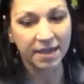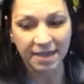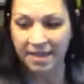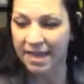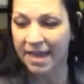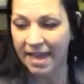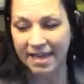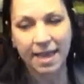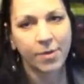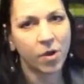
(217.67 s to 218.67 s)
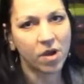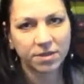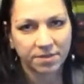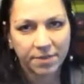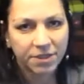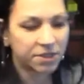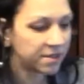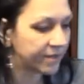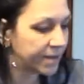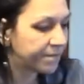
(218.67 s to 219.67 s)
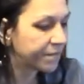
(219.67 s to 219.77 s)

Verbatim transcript: and it came out awesome. I just love it.